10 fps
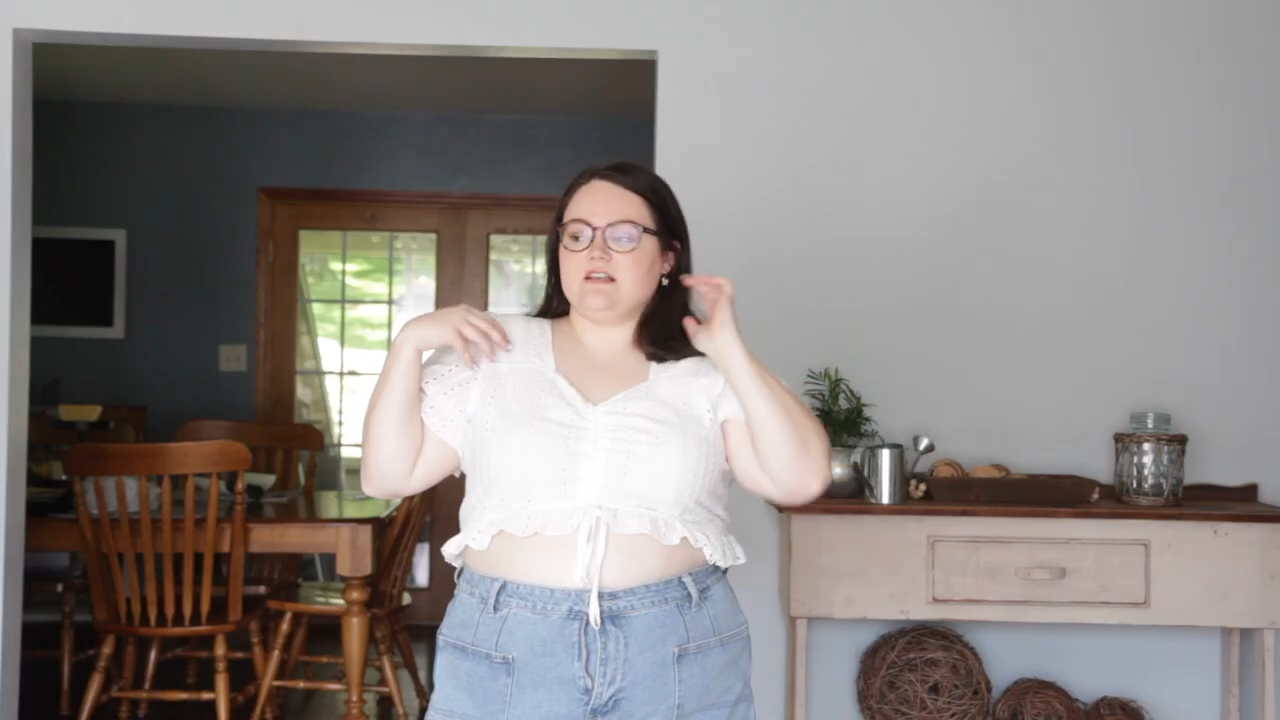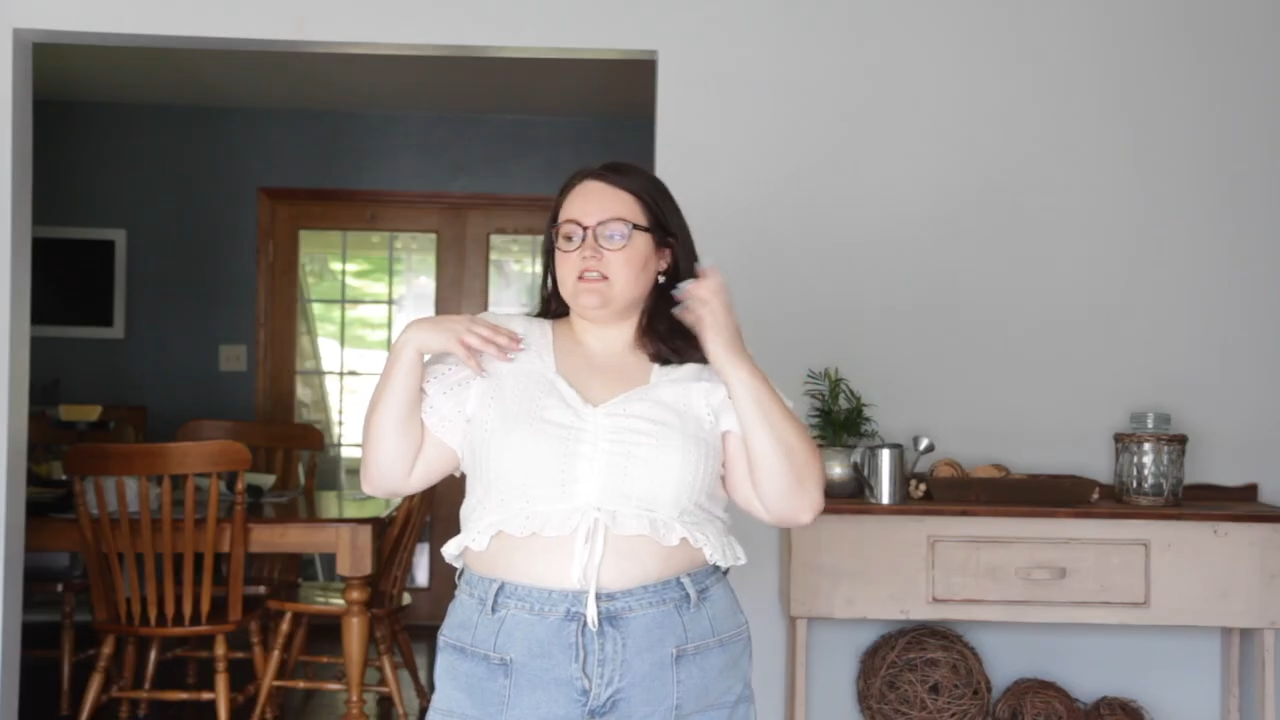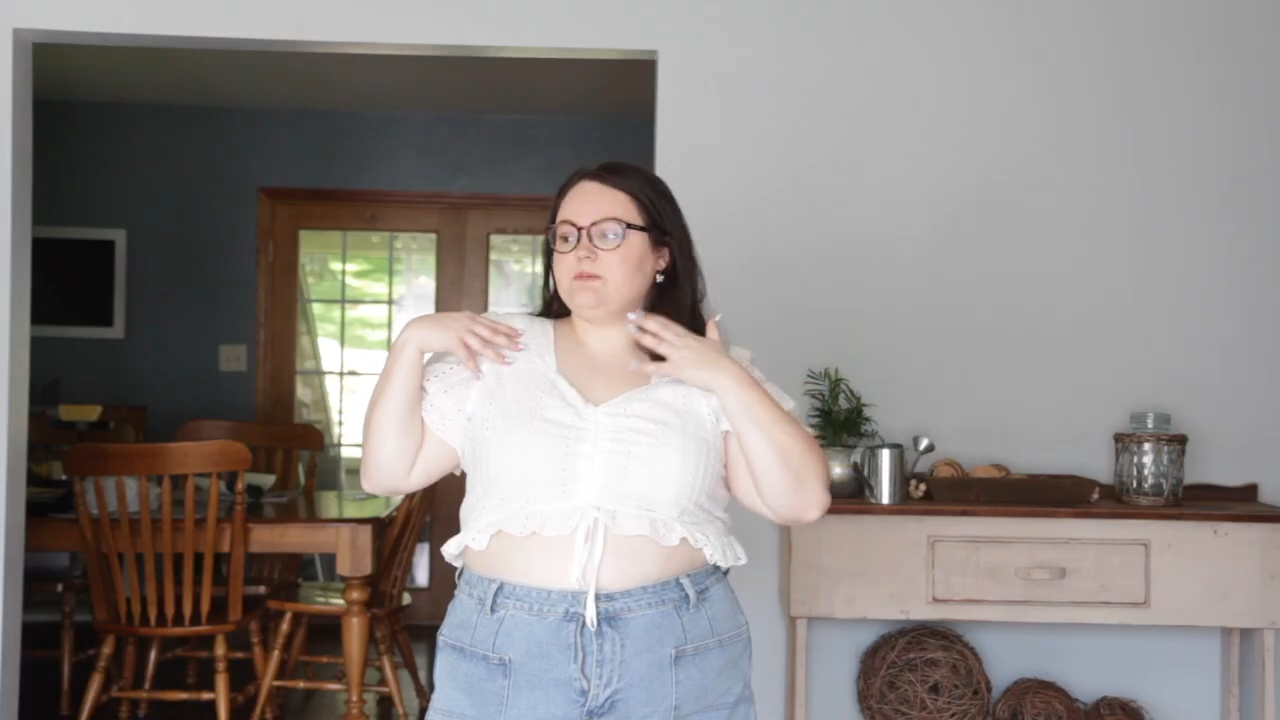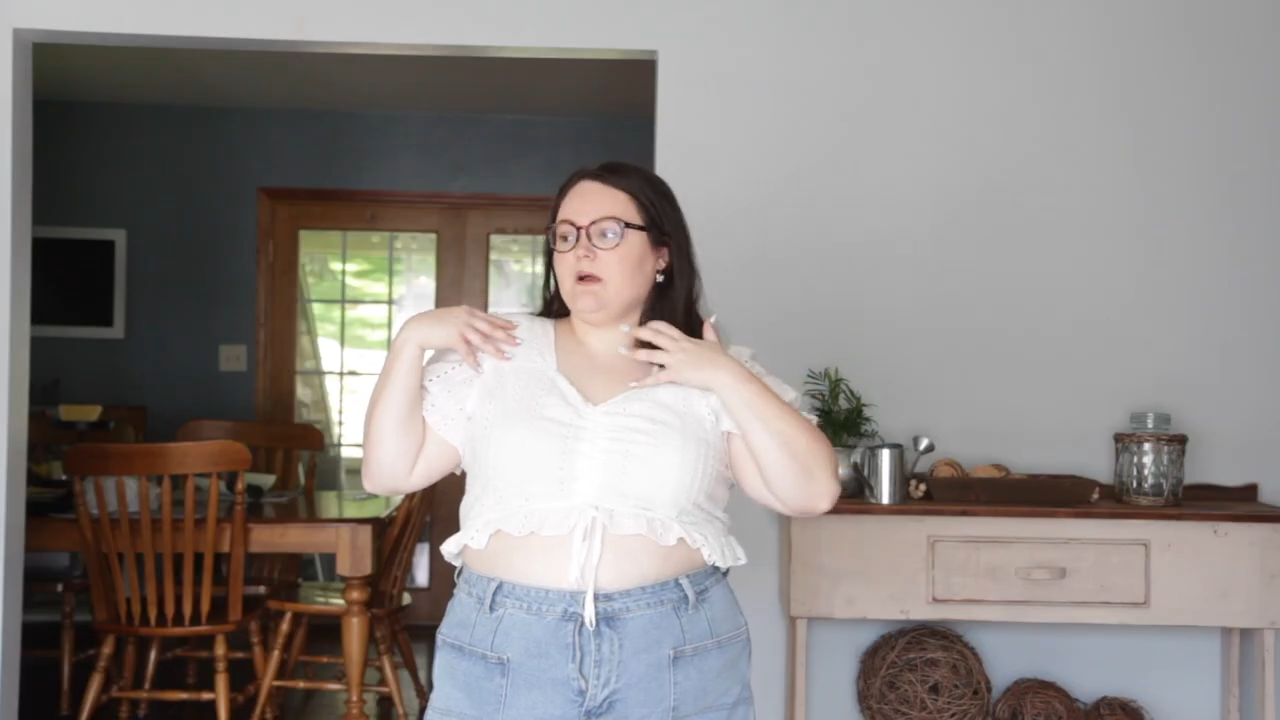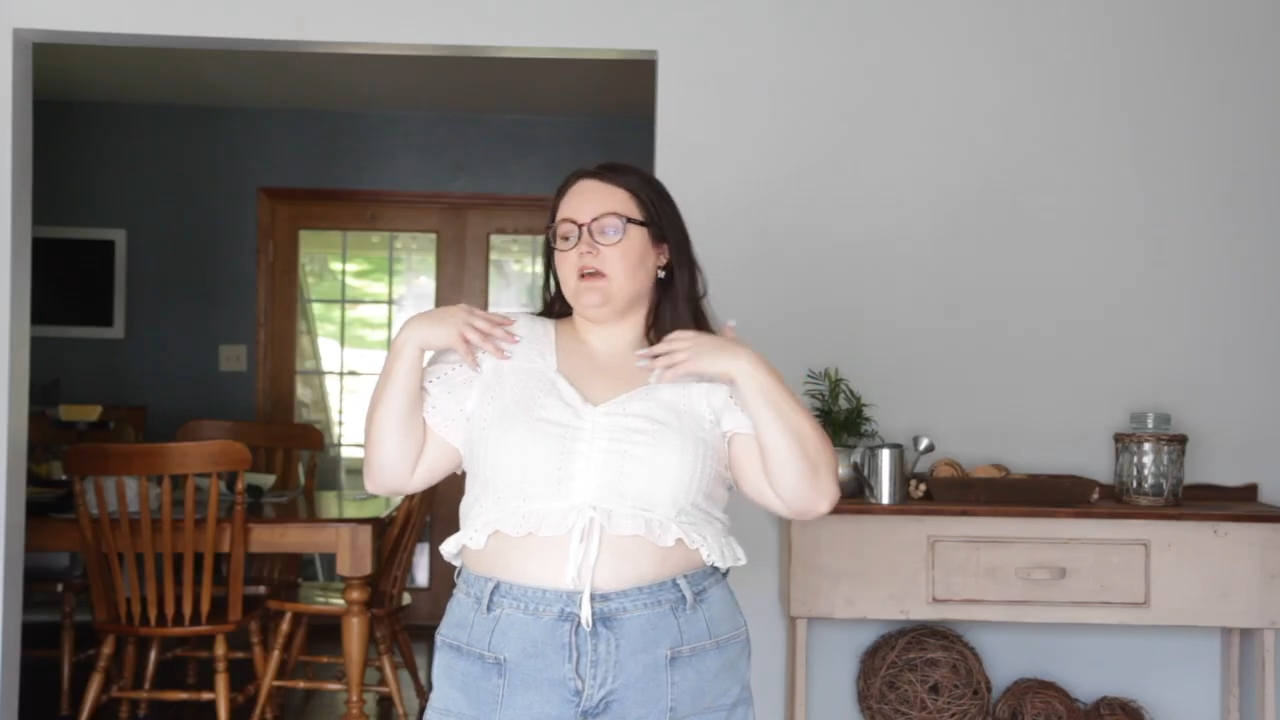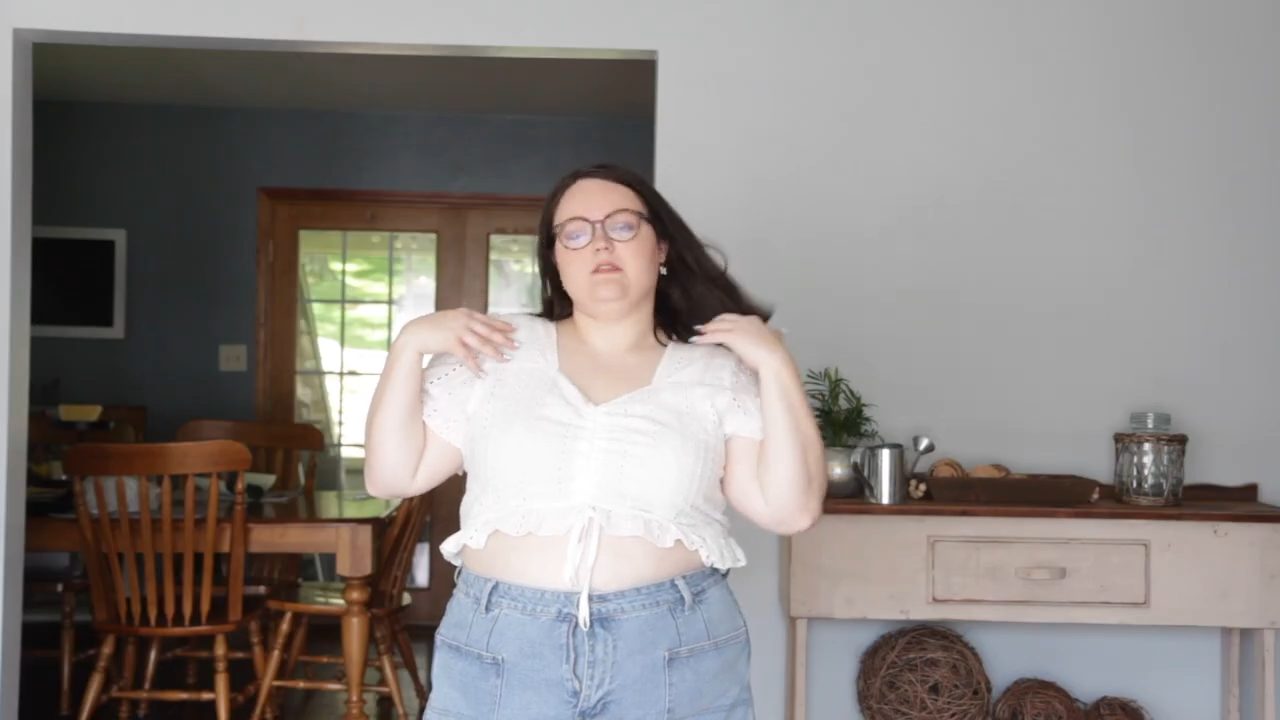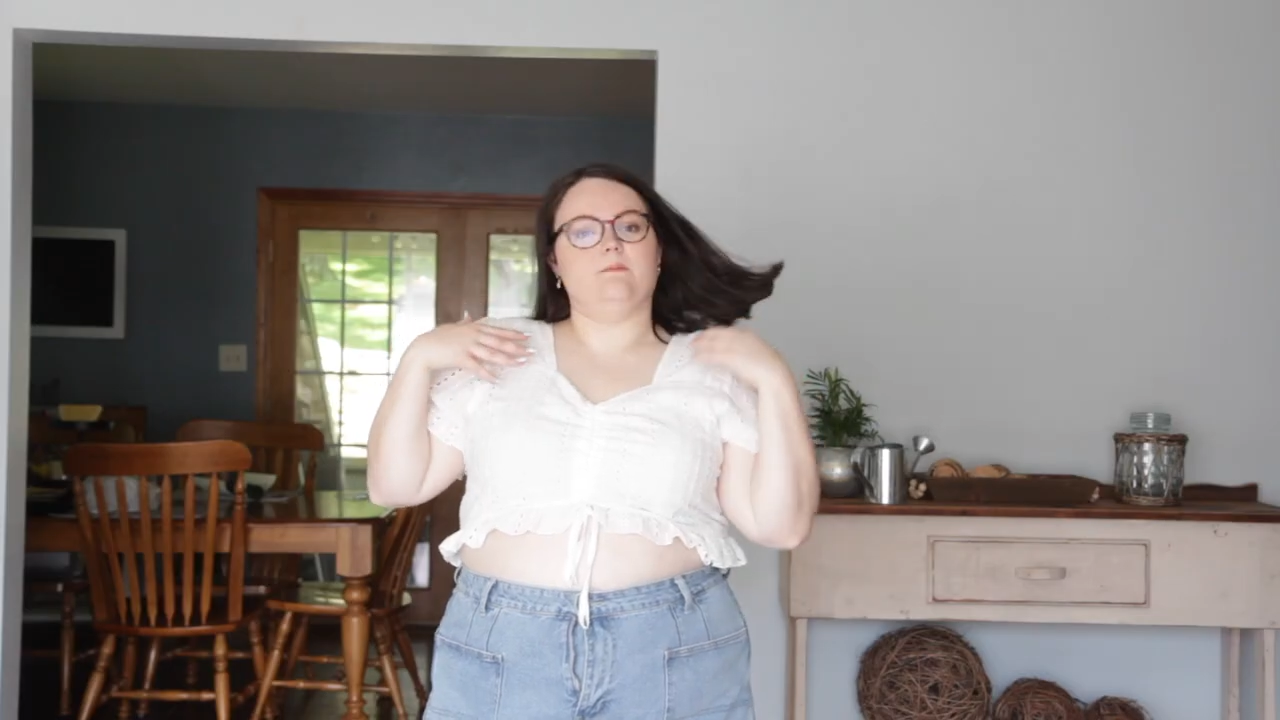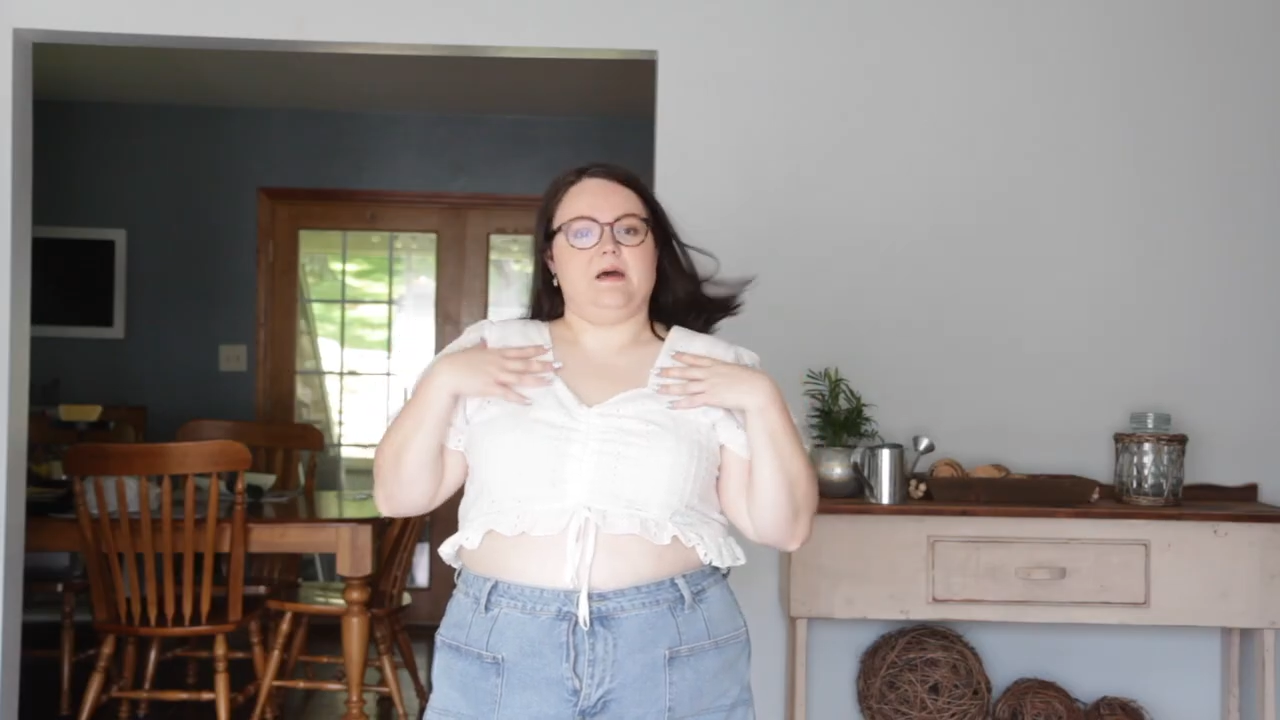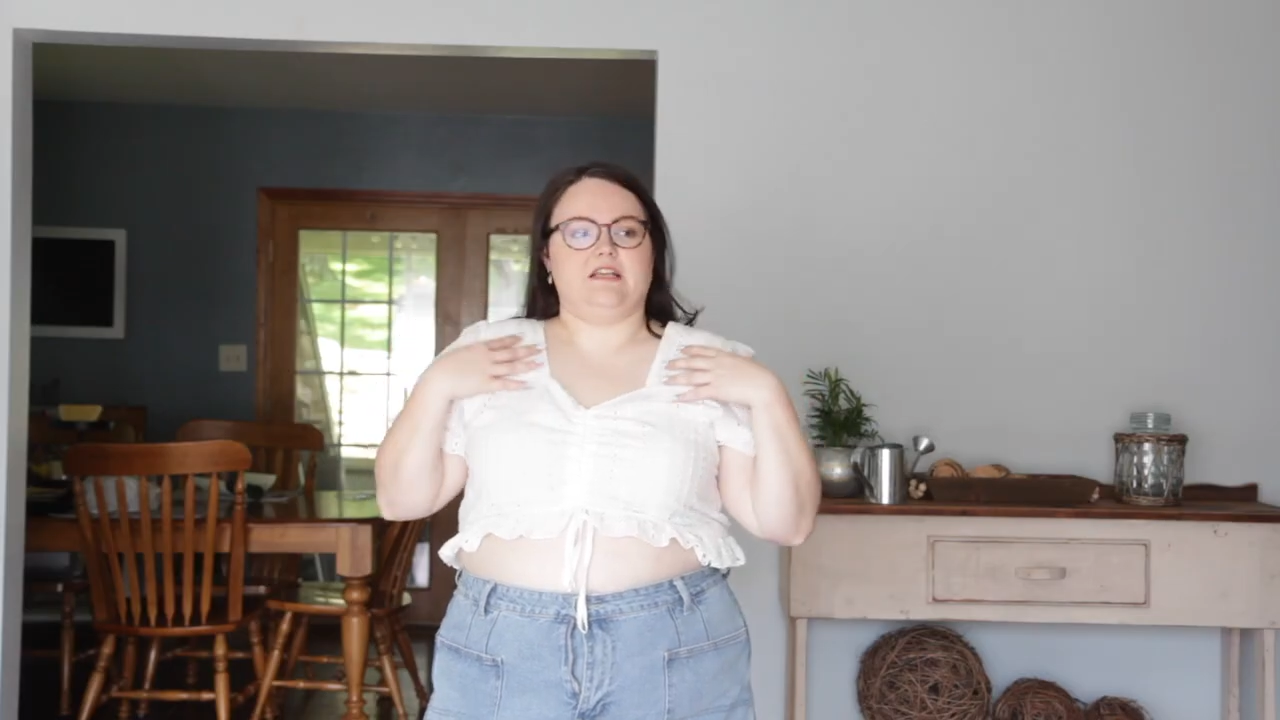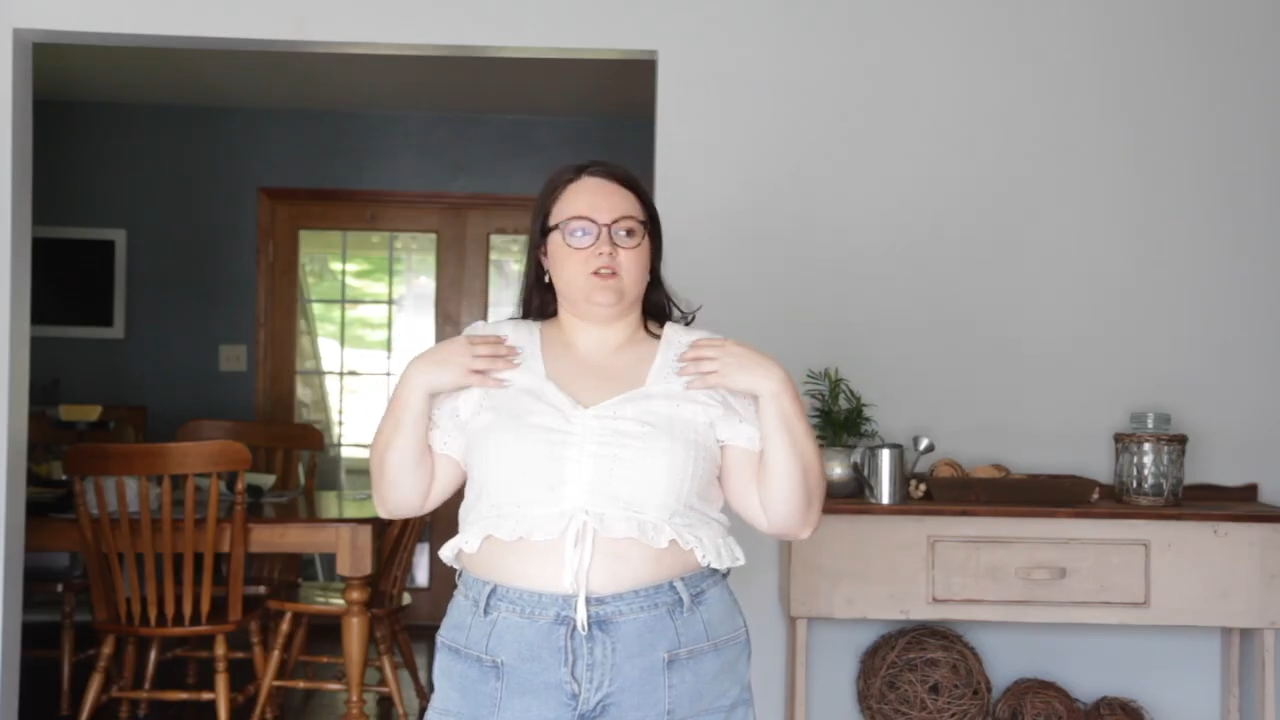This is probably
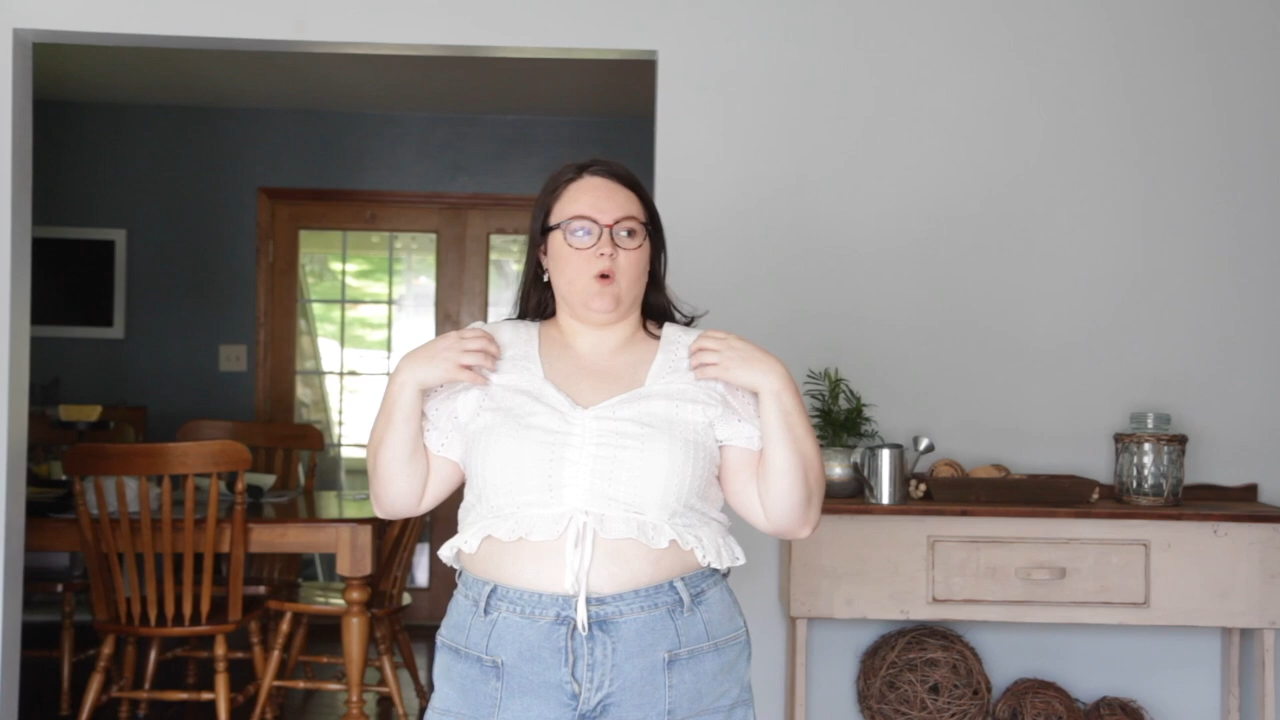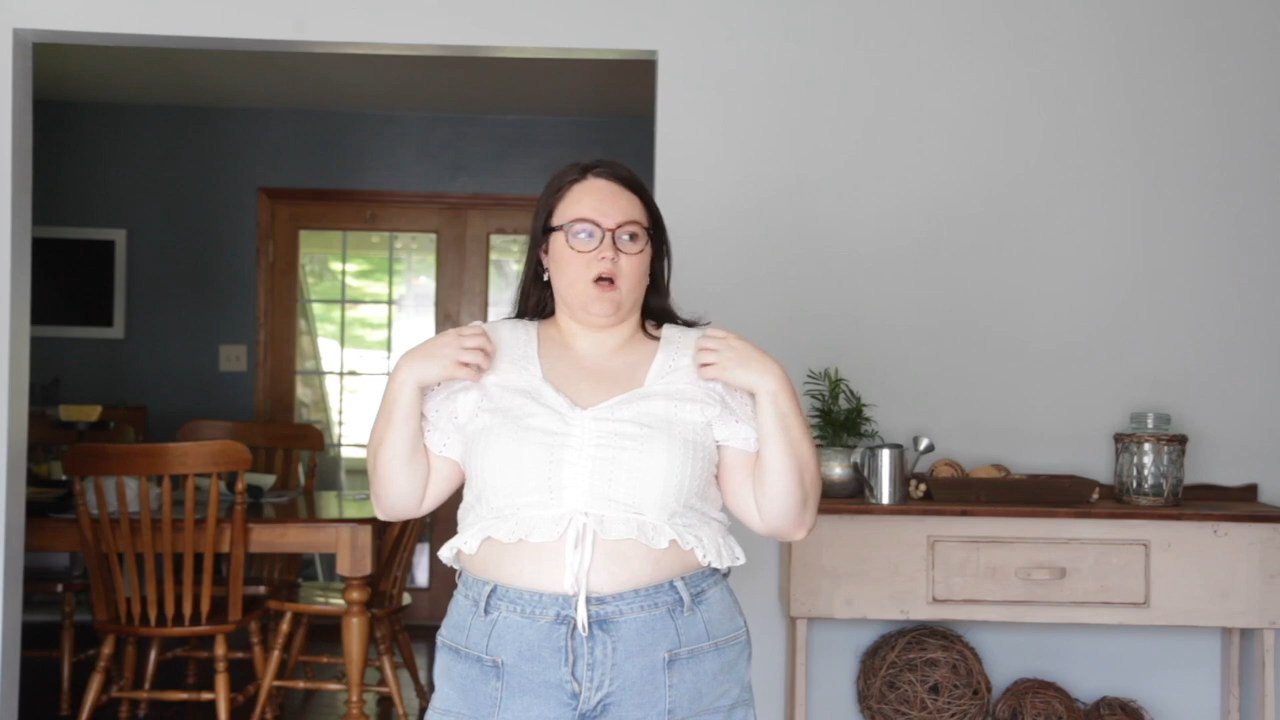the best